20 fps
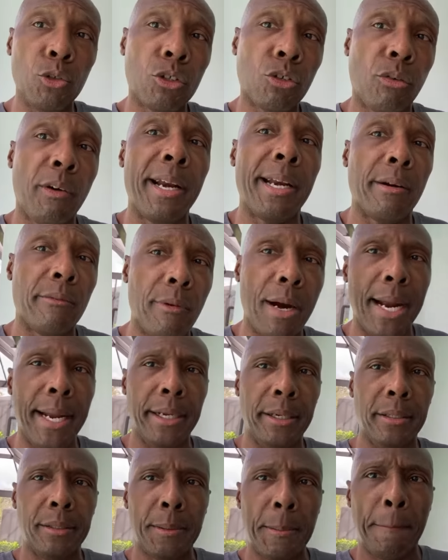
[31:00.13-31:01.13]
credit right
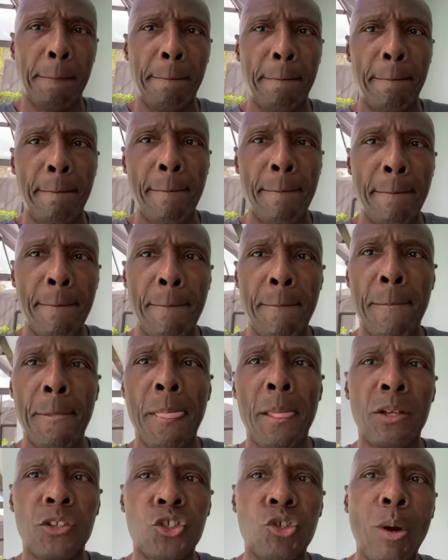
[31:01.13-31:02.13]

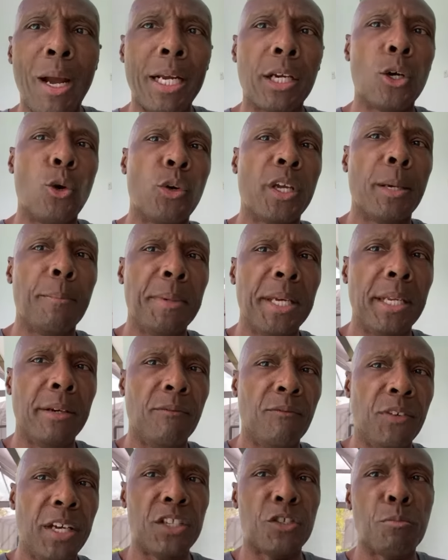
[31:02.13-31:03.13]
so I can go get me an
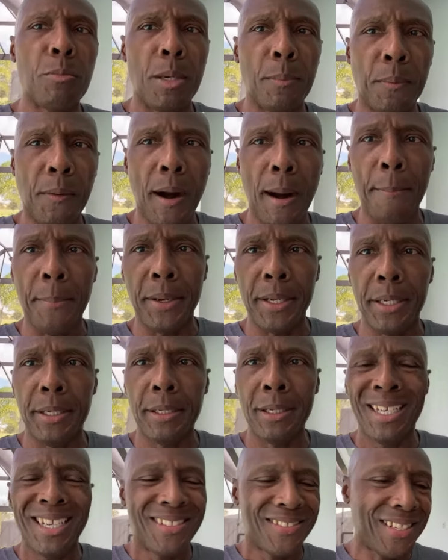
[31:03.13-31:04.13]
investment property.
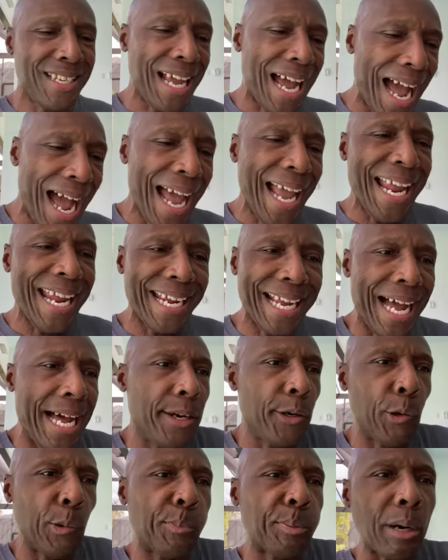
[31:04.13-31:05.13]
See, I ain't
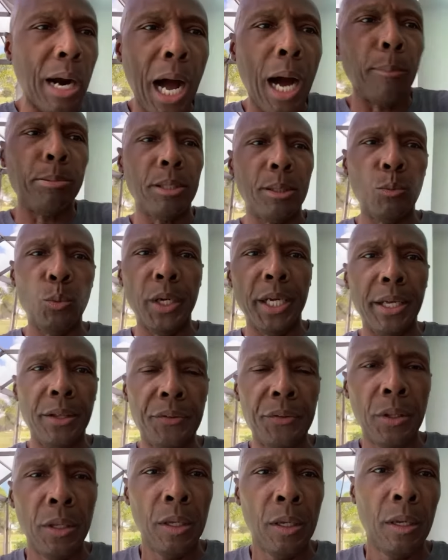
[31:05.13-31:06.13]
got no problem
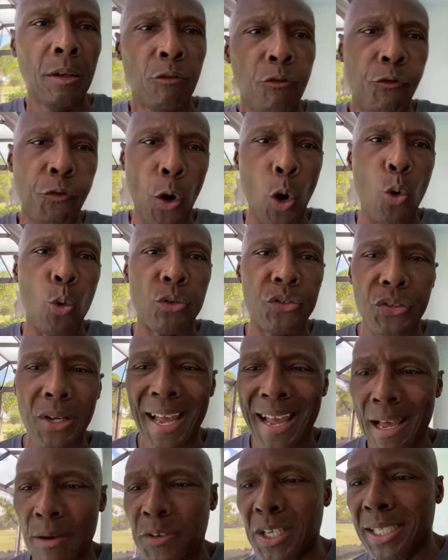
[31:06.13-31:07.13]
with folks
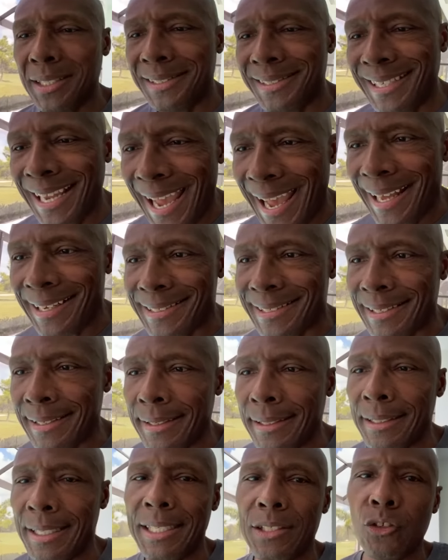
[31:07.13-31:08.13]
having debt
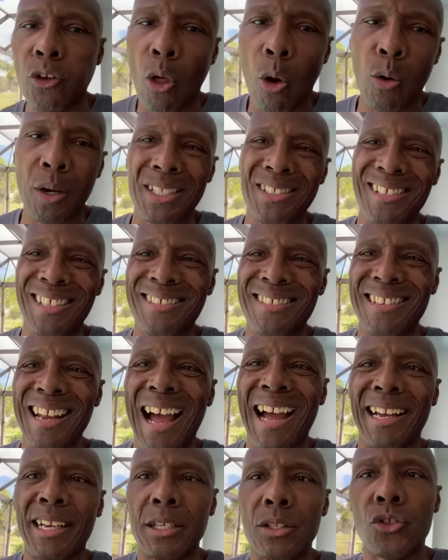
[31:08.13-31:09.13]
as long as it's
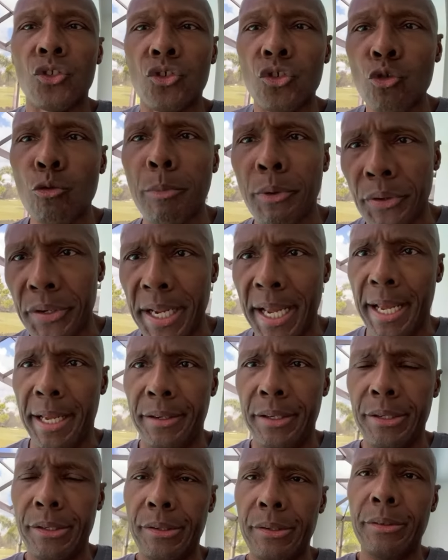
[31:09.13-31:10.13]
not consumer
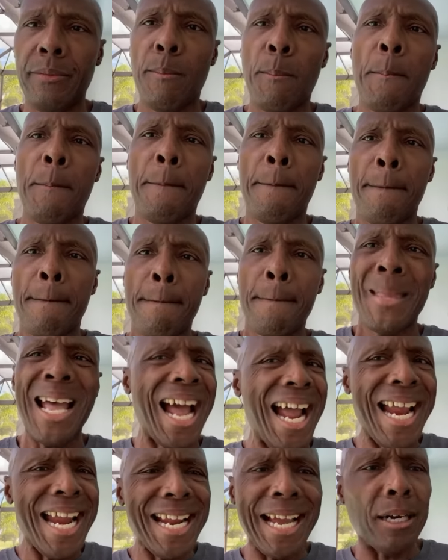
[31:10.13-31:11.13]
debt.
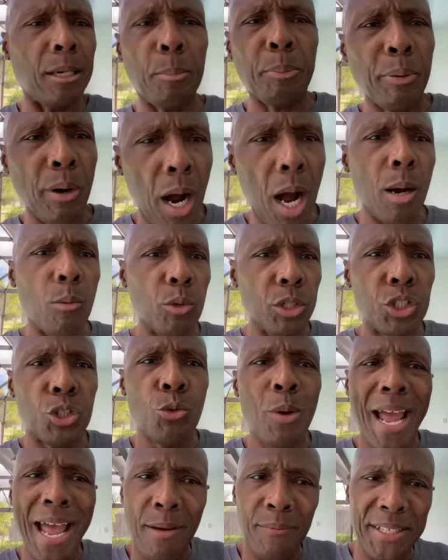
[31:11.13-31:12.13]
I ain't got a problem with
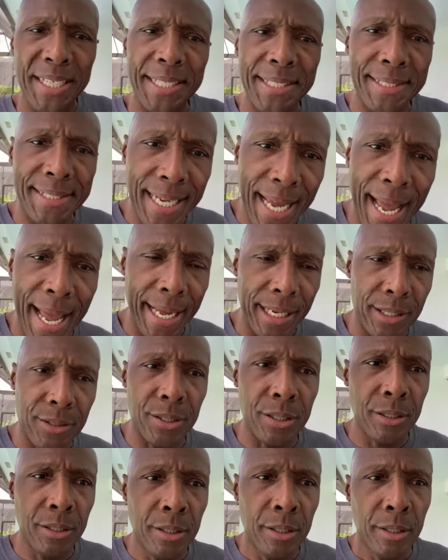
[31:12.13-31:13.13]
you having debt
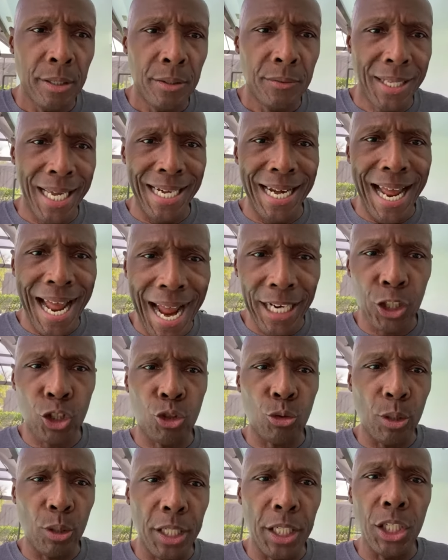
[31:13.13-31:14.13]
that
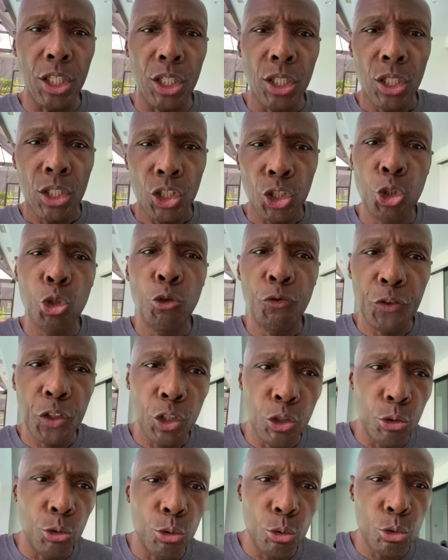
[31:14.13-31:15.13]
actually you've
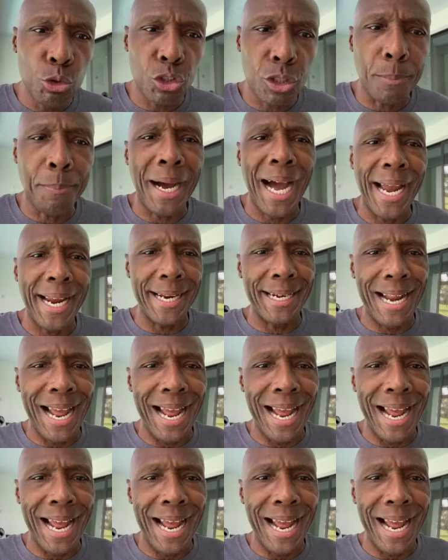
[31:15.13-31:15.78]
used to buy an